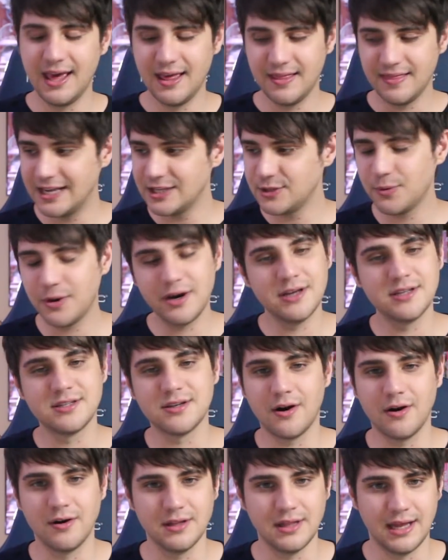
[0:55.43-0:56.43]
That's where his
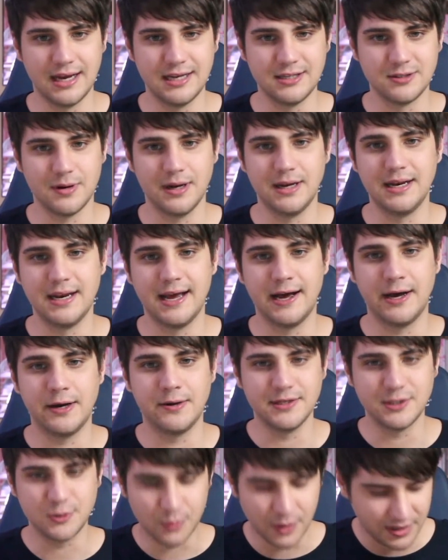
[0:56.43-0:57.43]
heart lies right now,
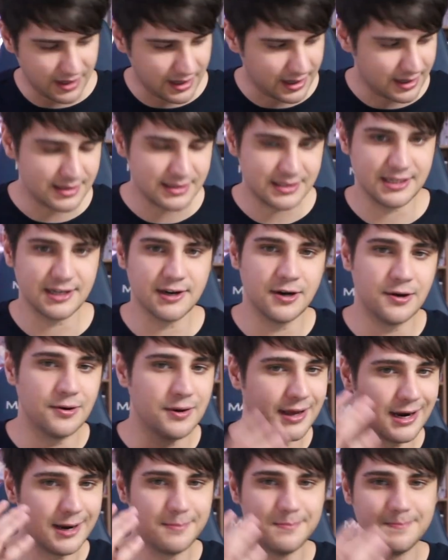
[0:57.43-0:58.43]
is with Eden Zero,
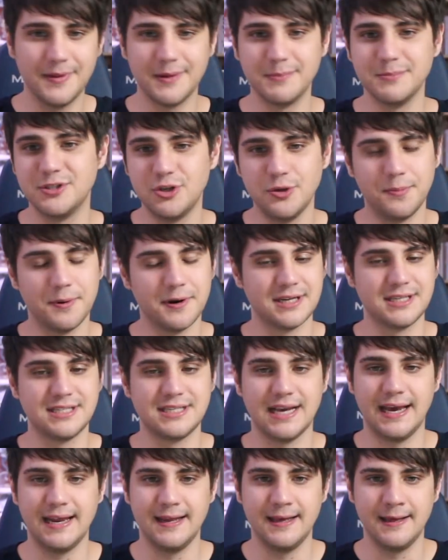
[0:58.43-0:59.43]
and I'm super
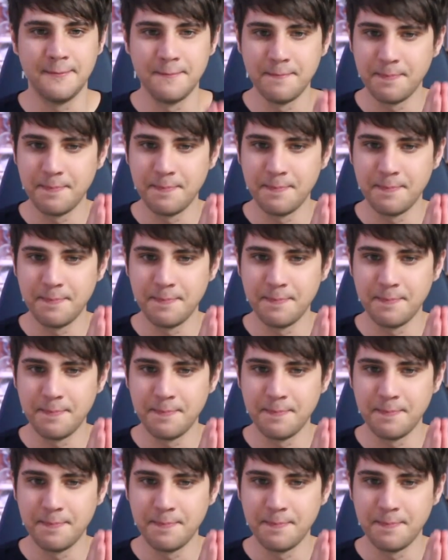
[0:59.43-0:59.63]
excited